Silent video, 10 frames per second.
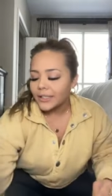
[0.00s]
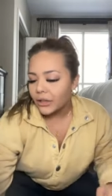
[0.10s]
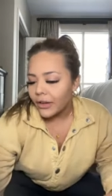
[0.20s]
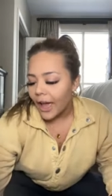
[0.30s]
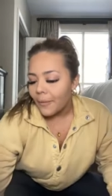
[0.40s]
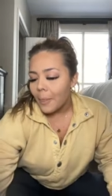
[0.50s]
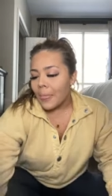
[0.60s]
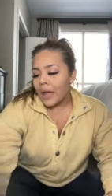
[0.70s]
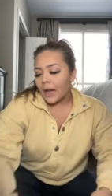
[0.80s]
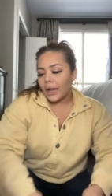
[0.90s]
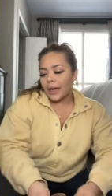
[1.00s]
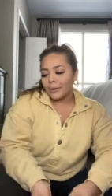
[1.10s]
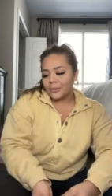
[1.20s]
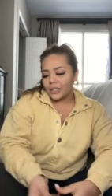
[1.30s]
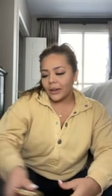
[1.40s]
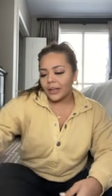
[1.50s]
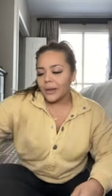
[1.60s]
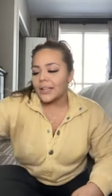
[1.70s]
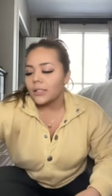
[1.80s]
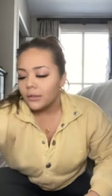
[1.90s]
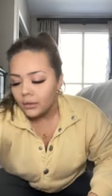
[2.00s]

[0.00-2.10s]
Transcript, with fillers: but that's okay. Um, so anyways,